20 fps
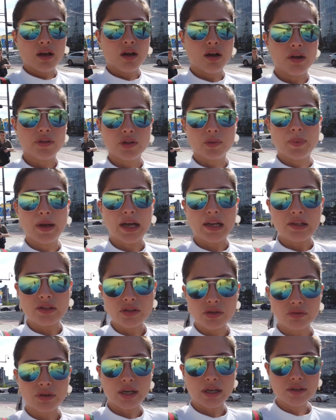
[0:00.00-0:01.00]
on the
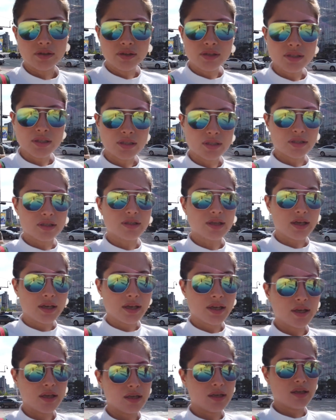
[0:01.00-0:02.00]
palace grounds,
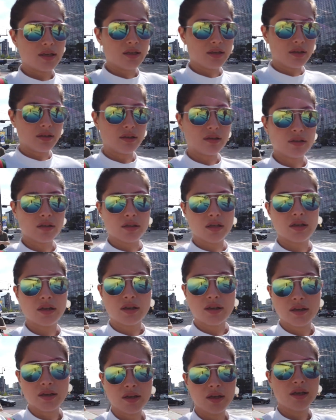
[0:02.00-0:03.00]
and
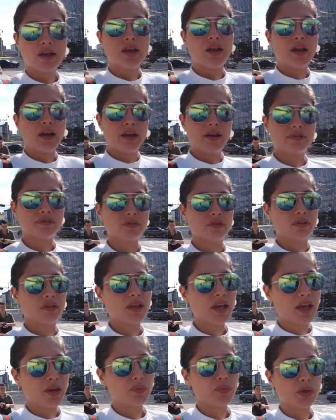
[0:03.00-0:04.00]
after
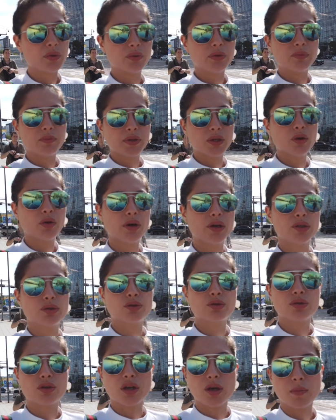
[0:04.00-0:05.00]
that we will be going
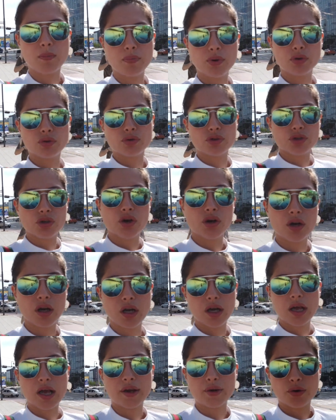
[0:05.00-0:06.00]
to the
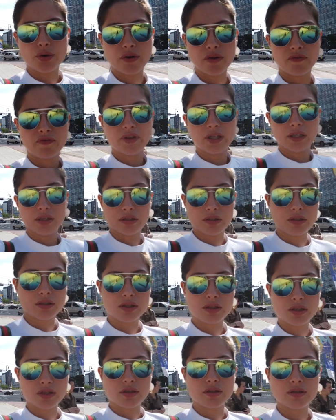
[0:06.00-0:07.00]
BUKCHON hanok
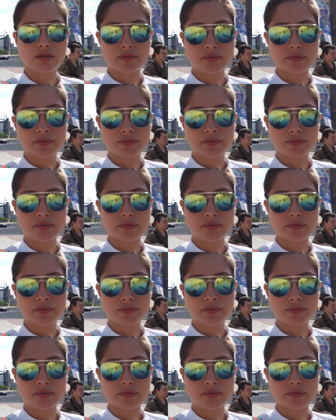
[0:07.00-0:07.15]
village.